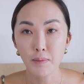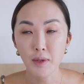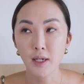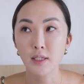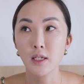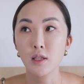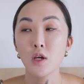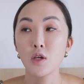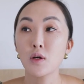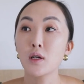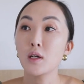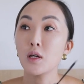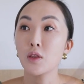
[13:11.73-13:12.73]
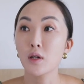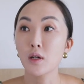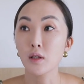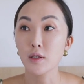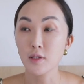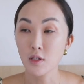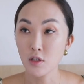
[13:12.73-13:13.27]
because you could either
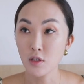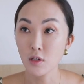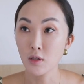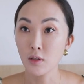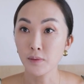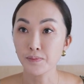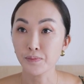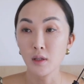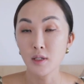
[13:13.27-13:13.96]
listen to